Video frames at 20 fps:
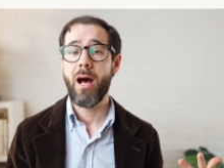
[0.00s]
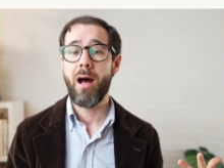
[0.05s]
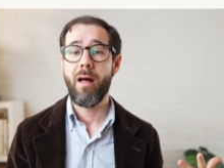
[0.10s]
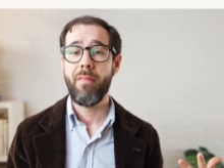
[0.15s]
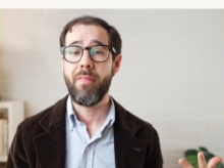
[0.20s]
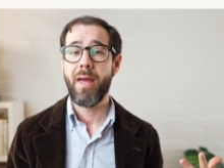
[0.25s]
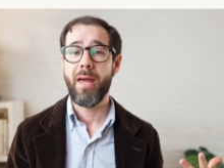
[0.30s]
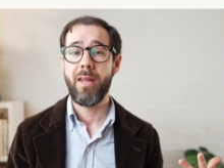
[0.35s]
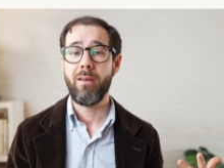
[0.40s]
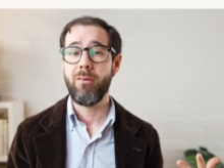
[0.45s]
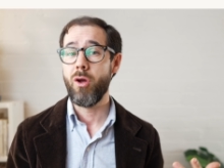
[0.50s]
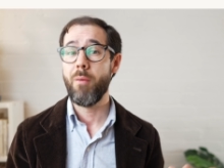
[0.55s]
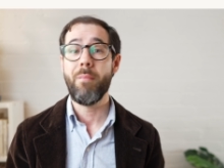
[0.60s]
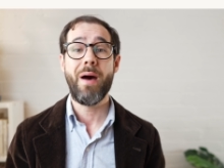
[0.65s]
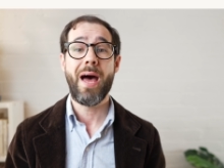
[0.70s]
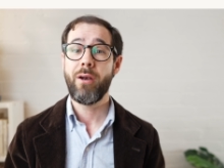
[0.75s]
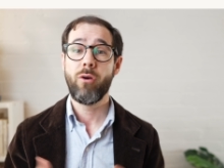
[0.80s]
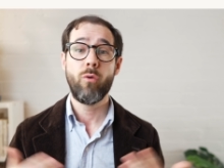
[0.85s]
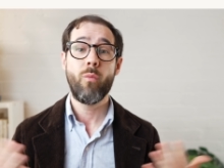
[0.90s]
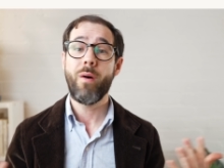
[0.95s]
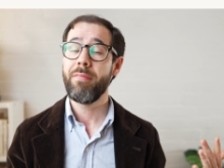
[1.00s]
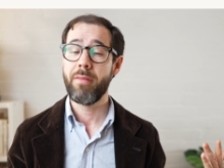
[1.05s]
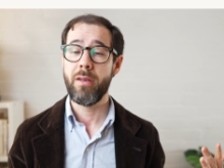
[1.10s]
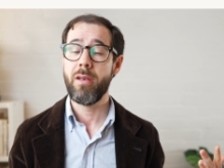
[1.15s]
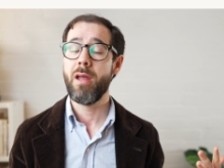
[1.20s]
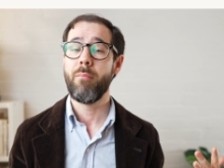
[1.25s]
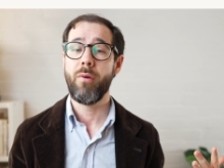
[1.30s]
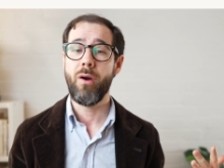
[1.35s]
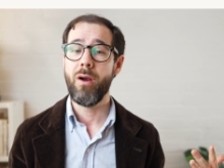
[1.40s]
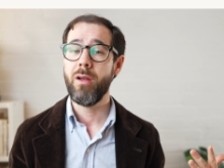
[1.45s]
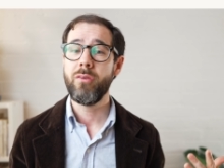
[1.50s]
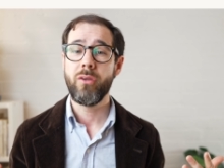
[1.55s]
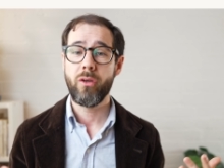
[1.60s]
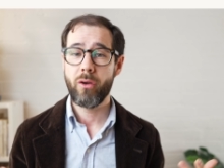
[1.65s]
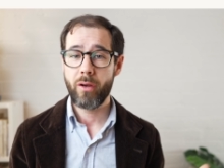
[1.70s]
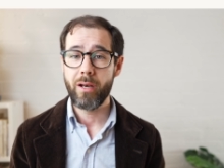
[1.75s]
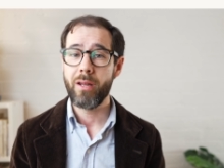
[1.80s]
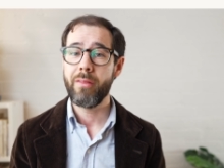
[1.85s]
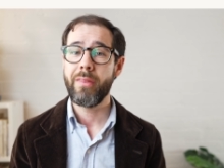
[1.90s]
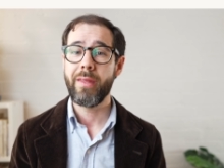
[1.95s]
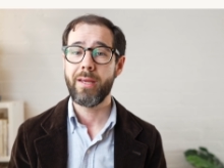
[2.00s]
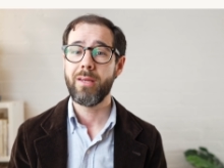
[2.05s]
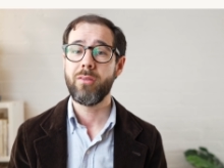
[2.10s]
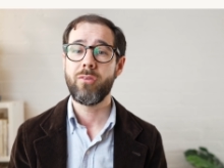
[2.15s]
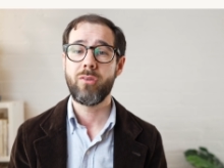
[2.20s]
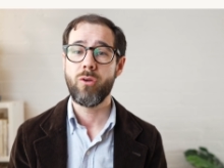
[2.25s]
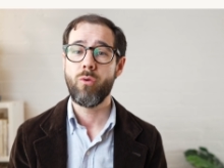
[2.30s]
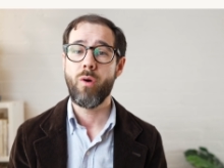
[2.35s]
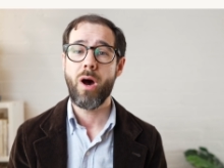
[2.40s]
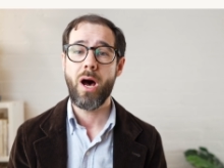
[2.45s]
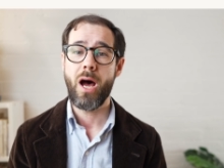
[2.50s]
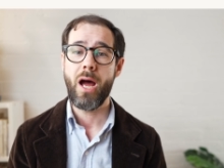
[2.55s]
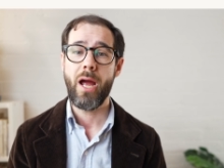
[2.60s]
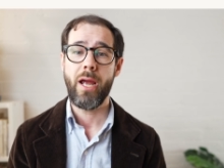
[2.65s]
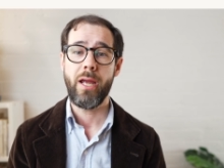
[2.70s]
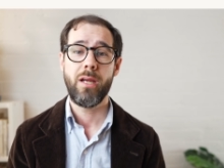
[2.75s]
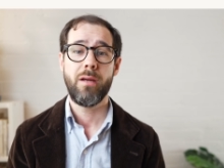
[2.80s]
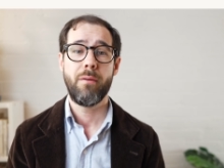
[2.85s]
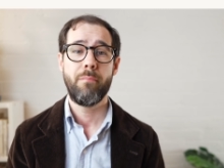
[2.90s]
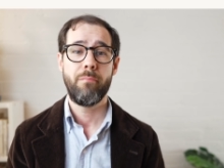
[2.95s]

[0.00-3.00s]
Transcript: then no matter what the number is, you're going to think it's too high.